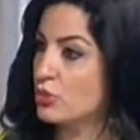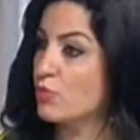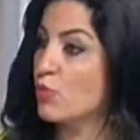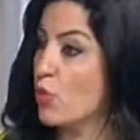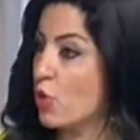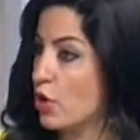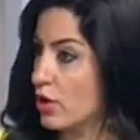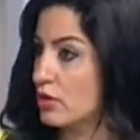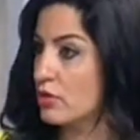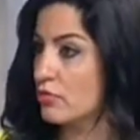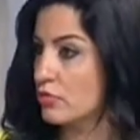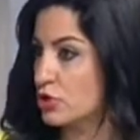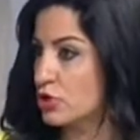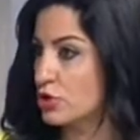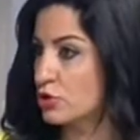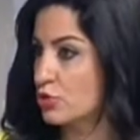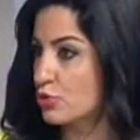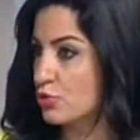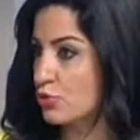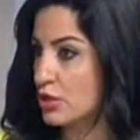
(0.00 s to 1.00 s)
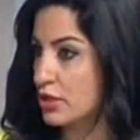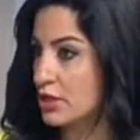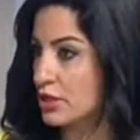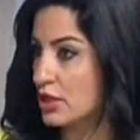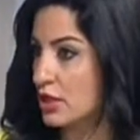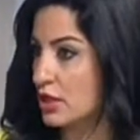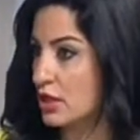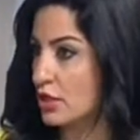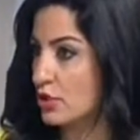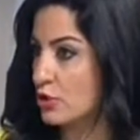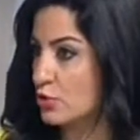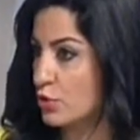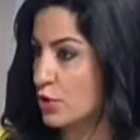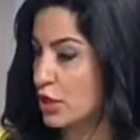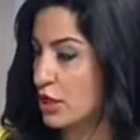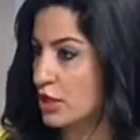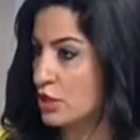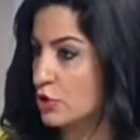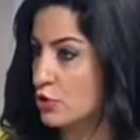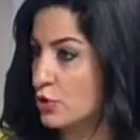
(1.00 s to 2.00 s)
more Russian tourists to
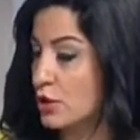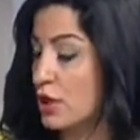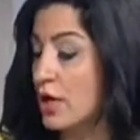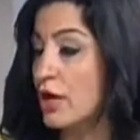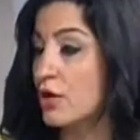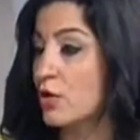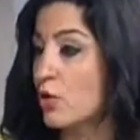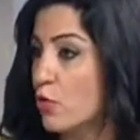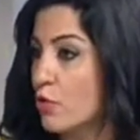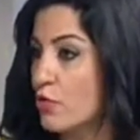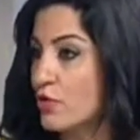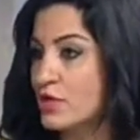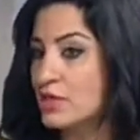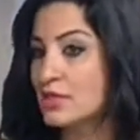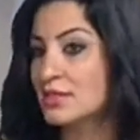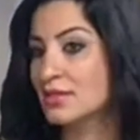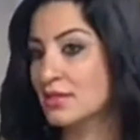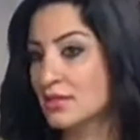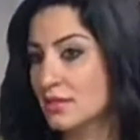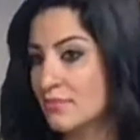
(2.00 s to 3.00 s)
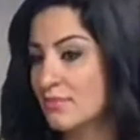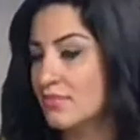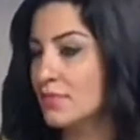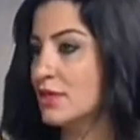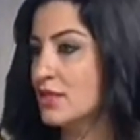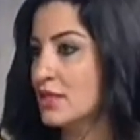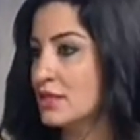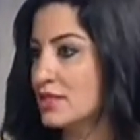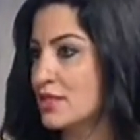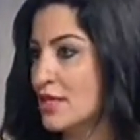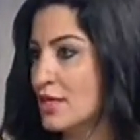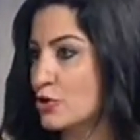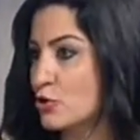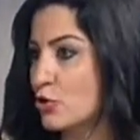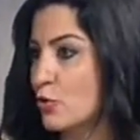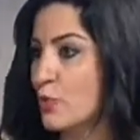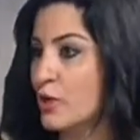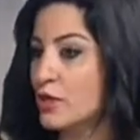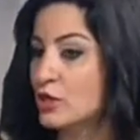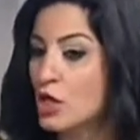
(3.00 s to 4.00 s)
the country, and all this is
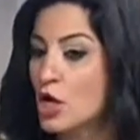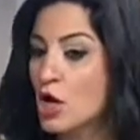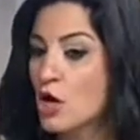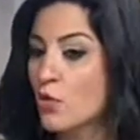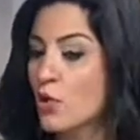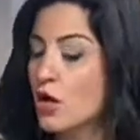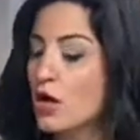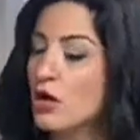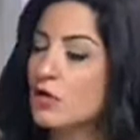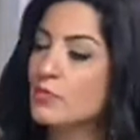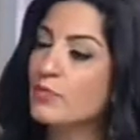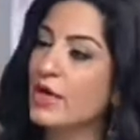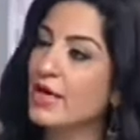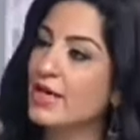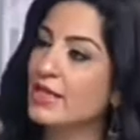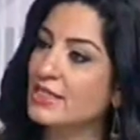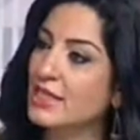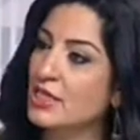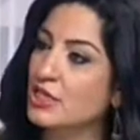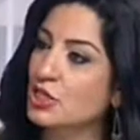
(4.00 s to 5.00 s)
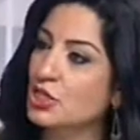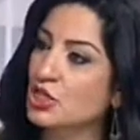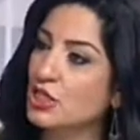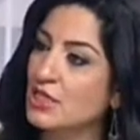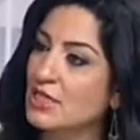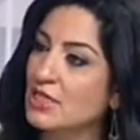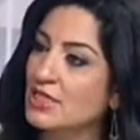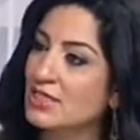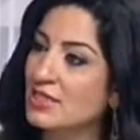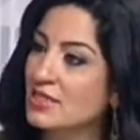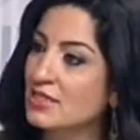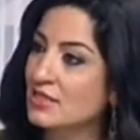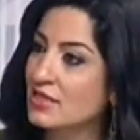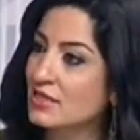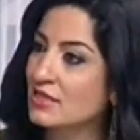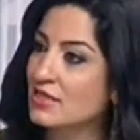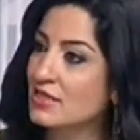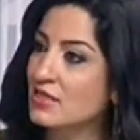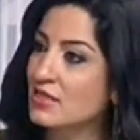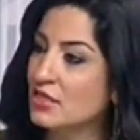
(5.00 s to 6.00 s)
natural. But what caught my attention is
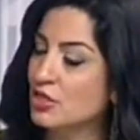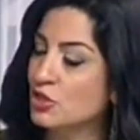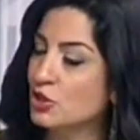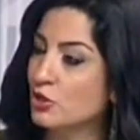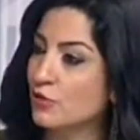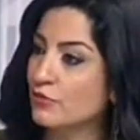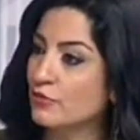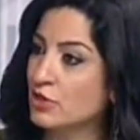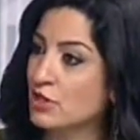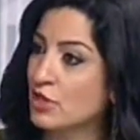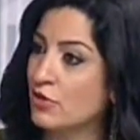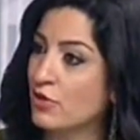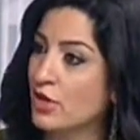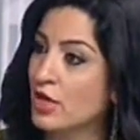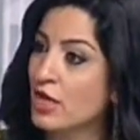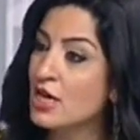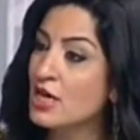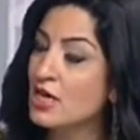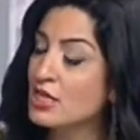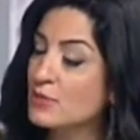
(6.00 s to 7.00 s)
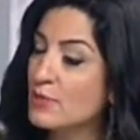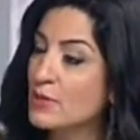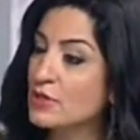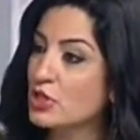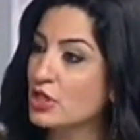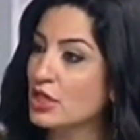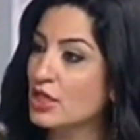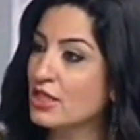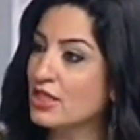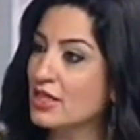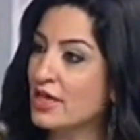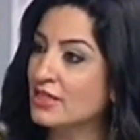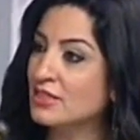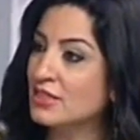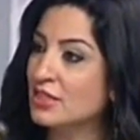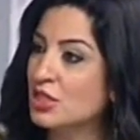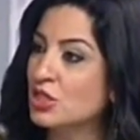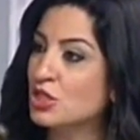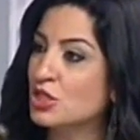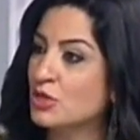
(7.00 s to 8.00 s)
discussing the issue of Syria, especially
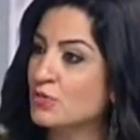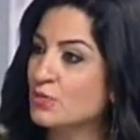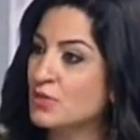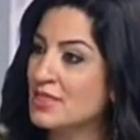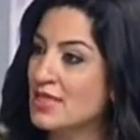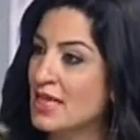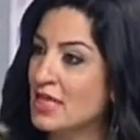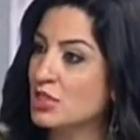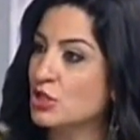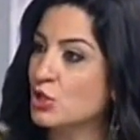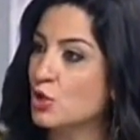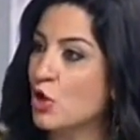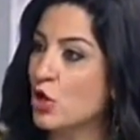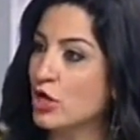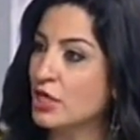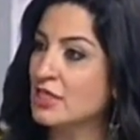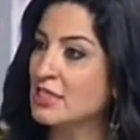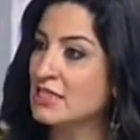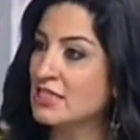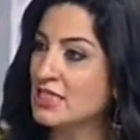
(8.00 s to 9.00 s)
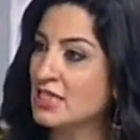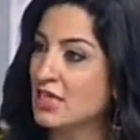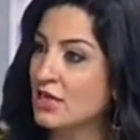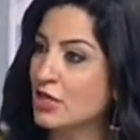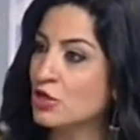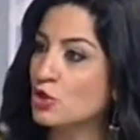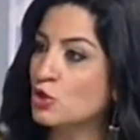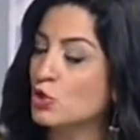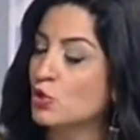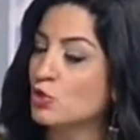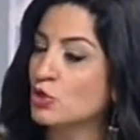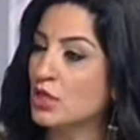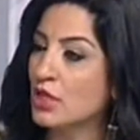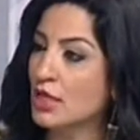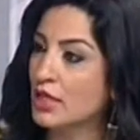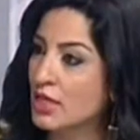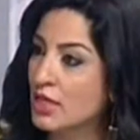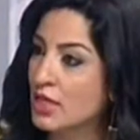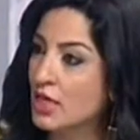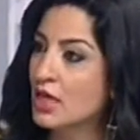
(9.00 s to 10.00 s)
that Egypt's stance regarding Syria is
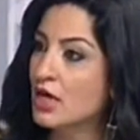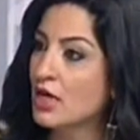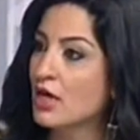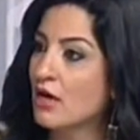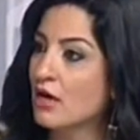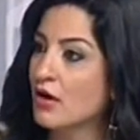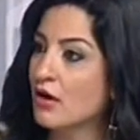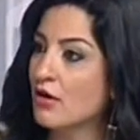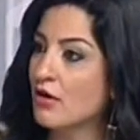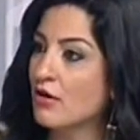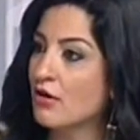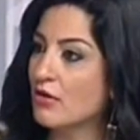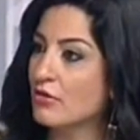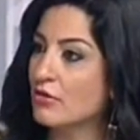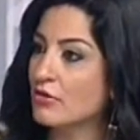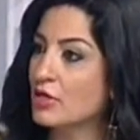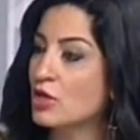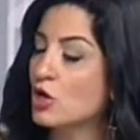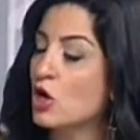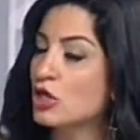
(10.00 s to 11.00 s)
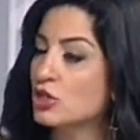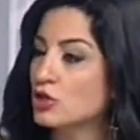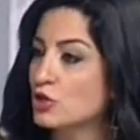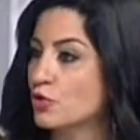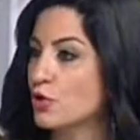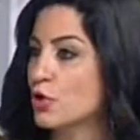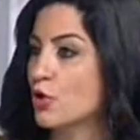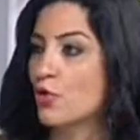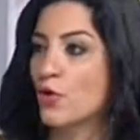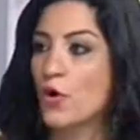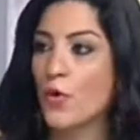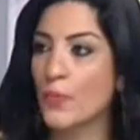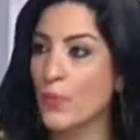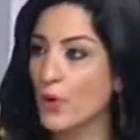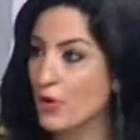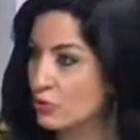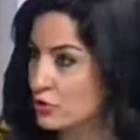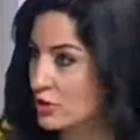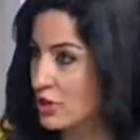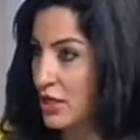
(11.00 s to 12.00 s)
totally the contrary or
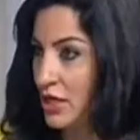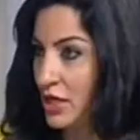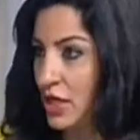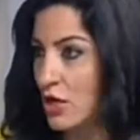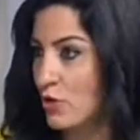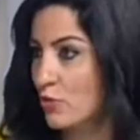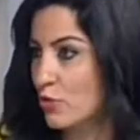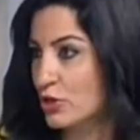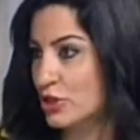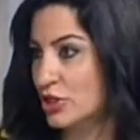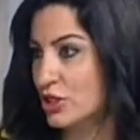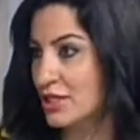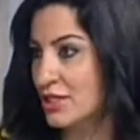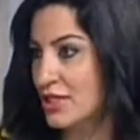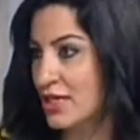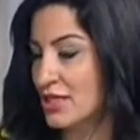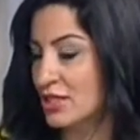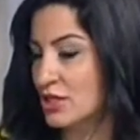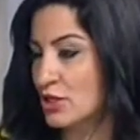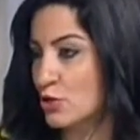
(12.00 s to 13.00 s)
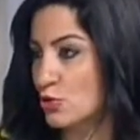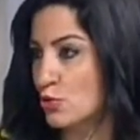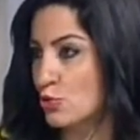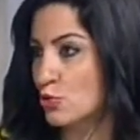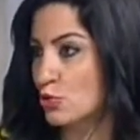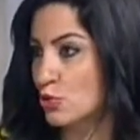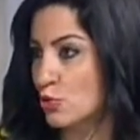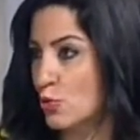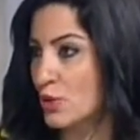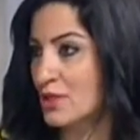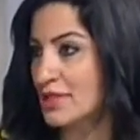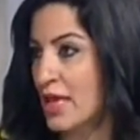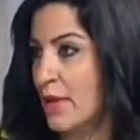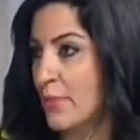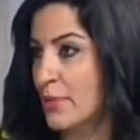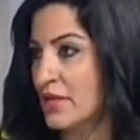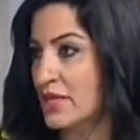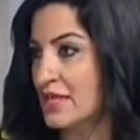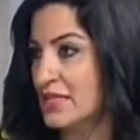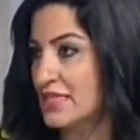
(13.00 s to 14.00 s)
opposing Russia's stance to what's
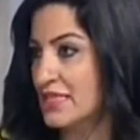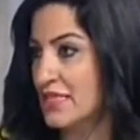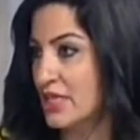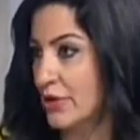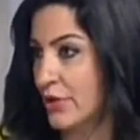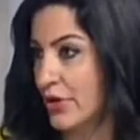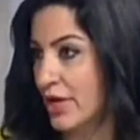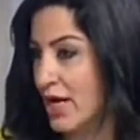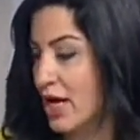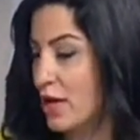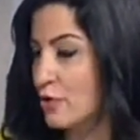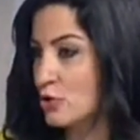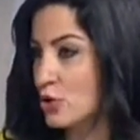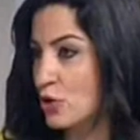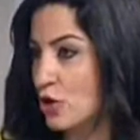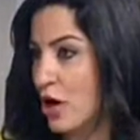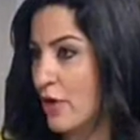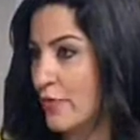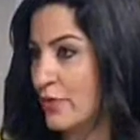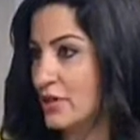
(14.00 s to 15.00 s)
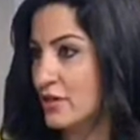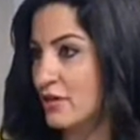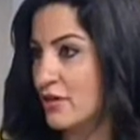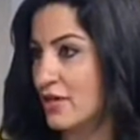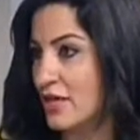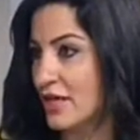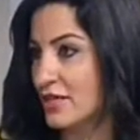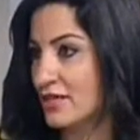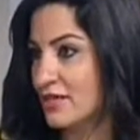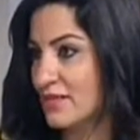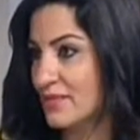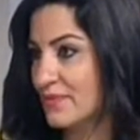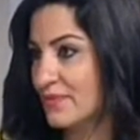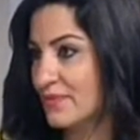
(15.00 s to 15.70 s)
happening in Syria. How do you comment on that?